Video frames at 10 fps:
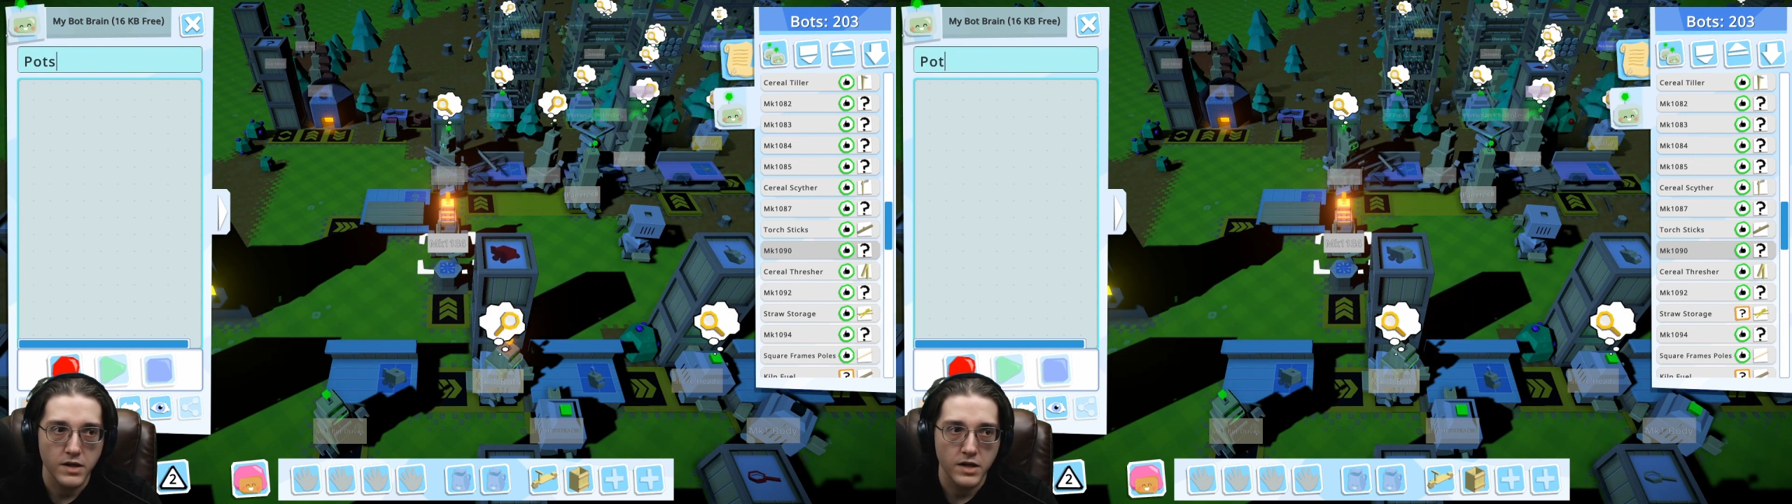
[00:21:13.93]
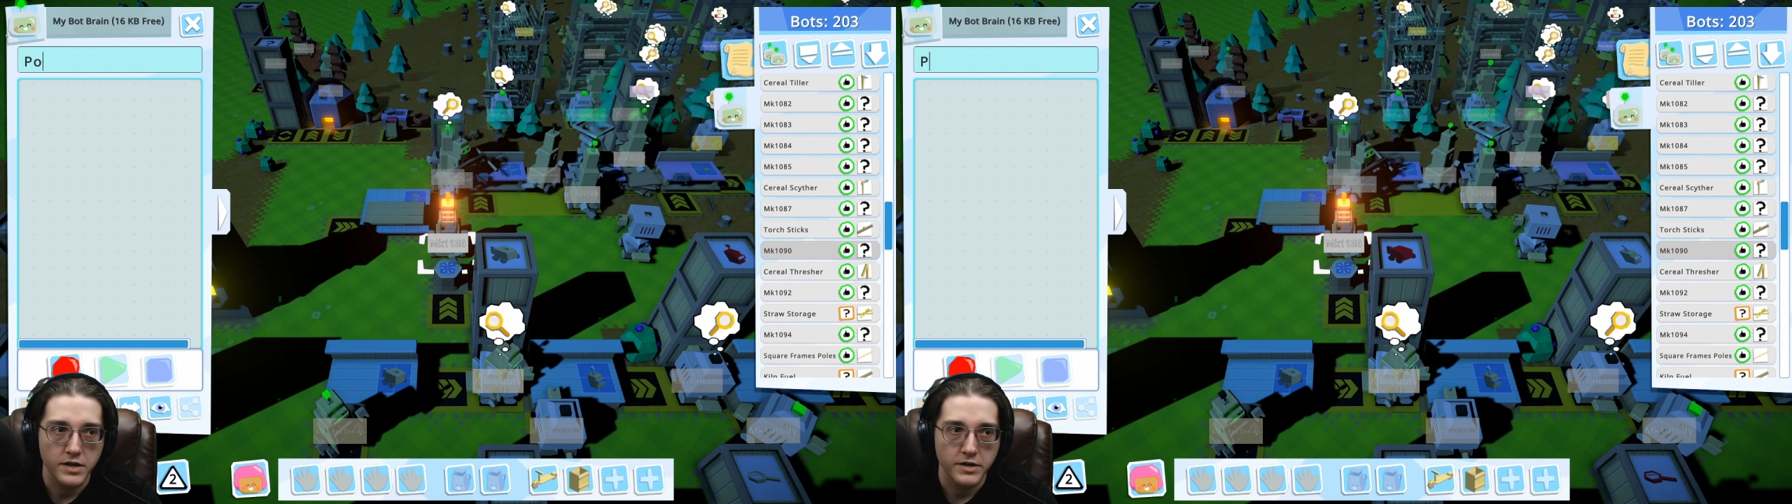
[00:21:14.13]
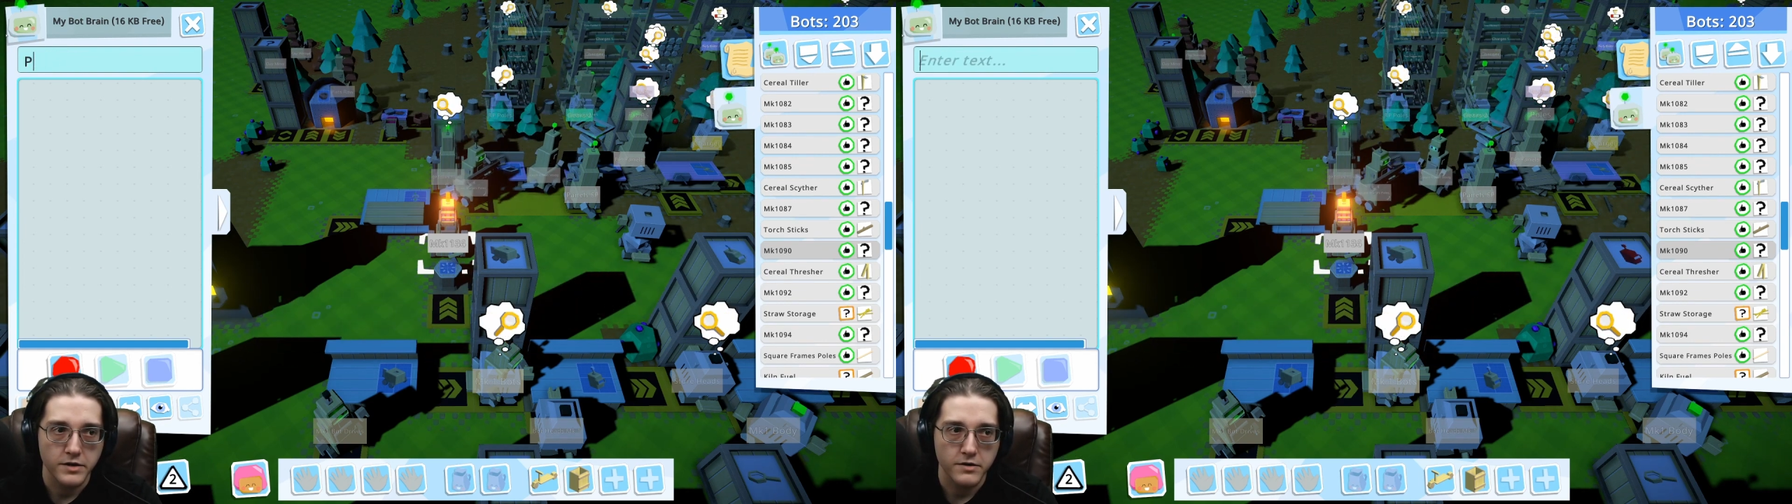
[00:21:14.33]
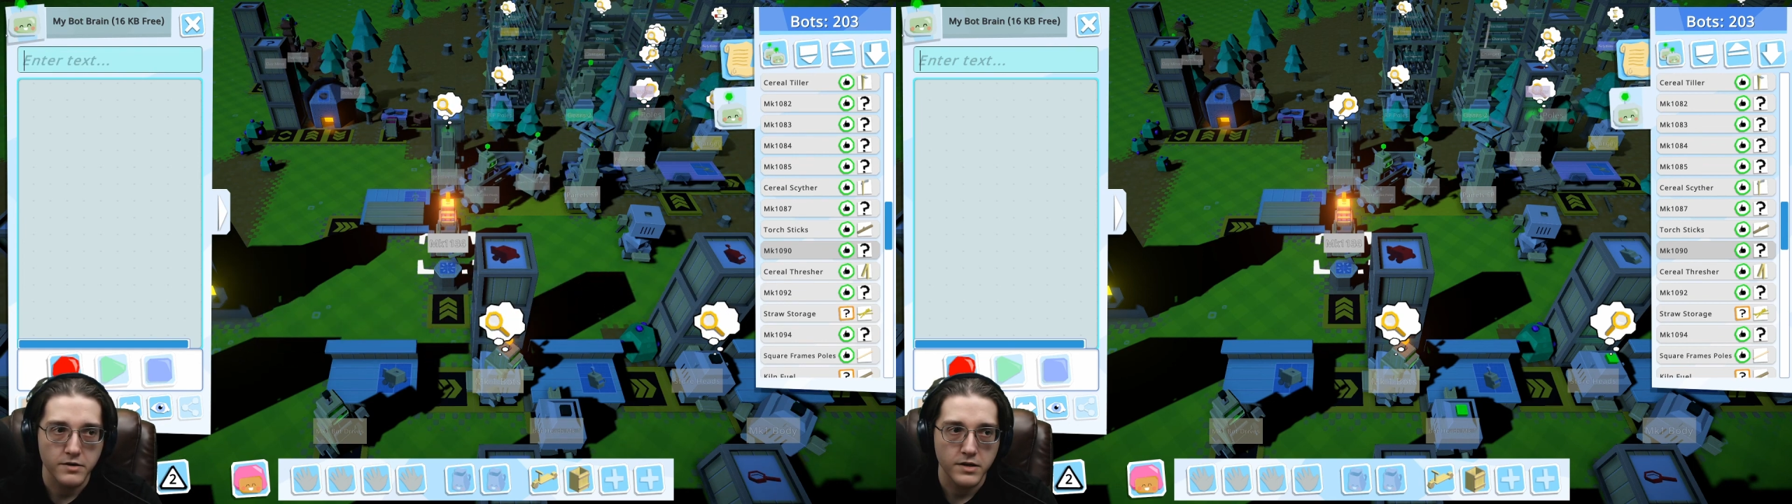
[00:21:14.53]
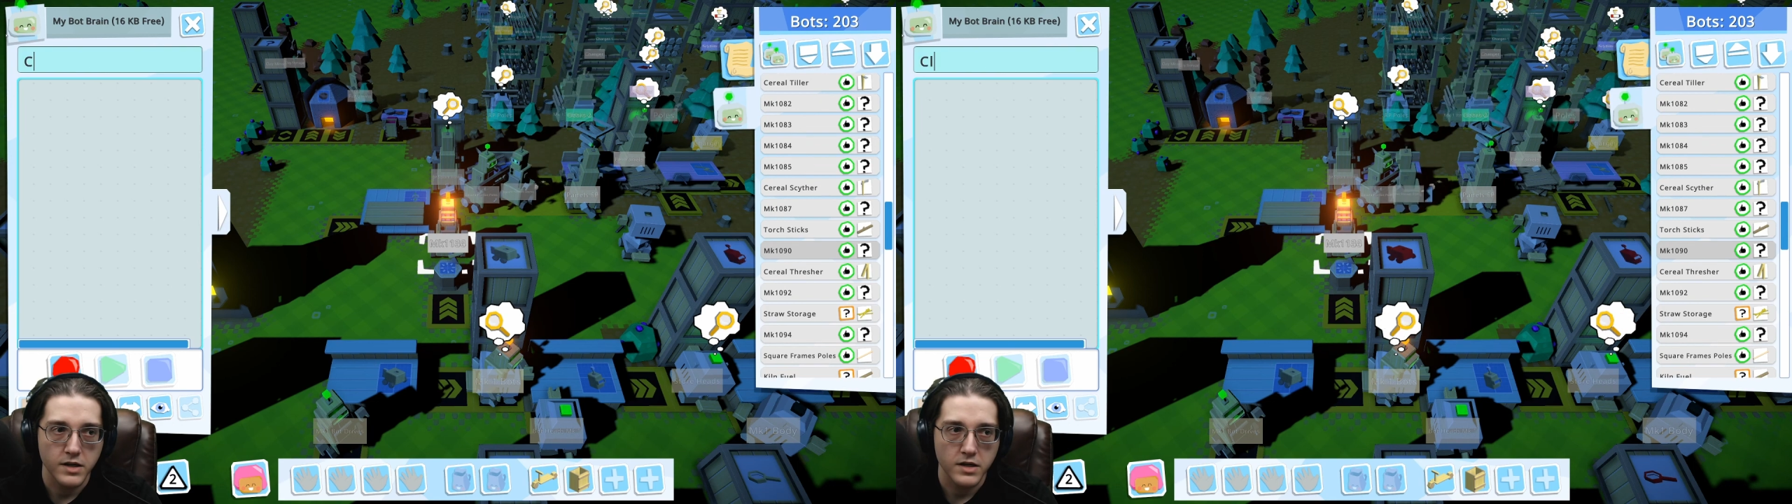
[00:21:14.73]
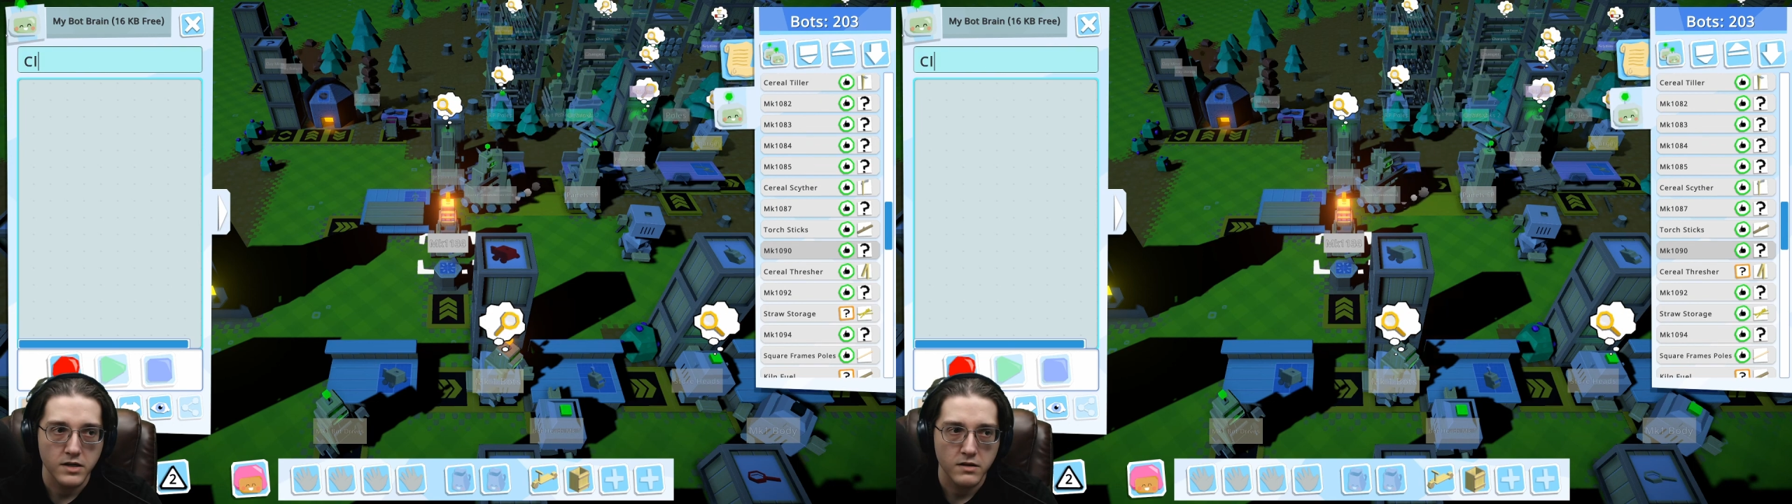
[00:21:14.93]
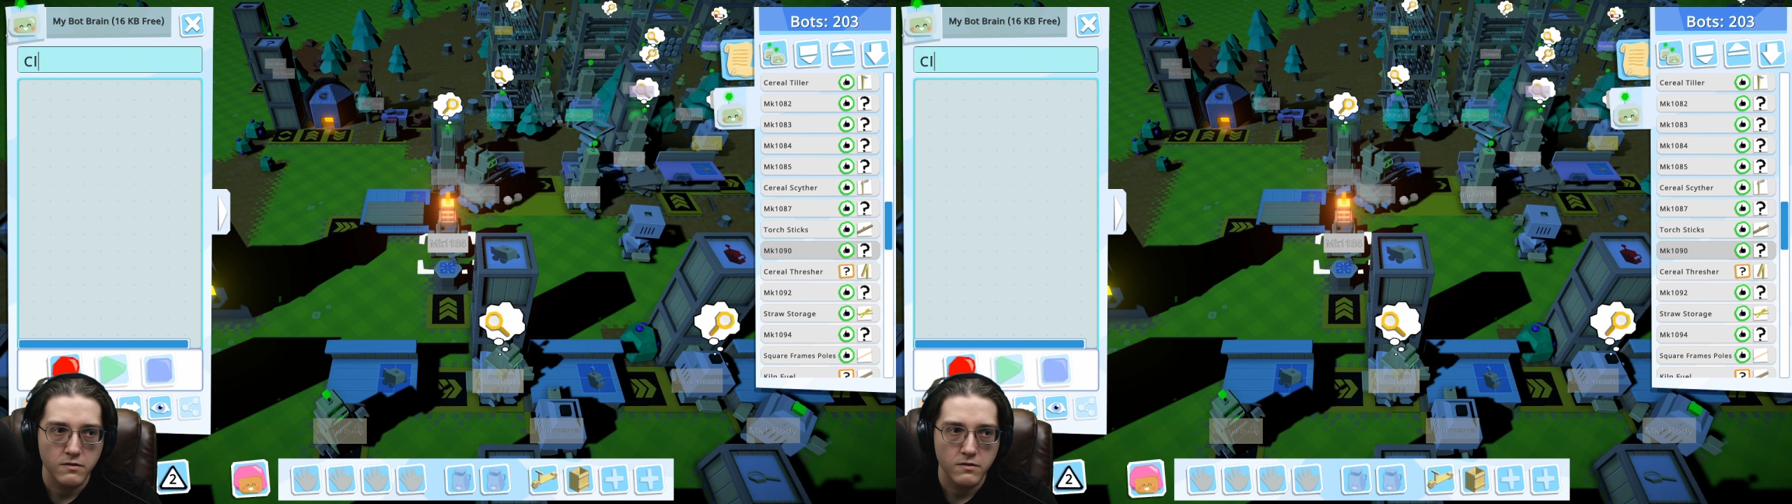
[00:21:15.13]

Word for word: Uh, you're go uh,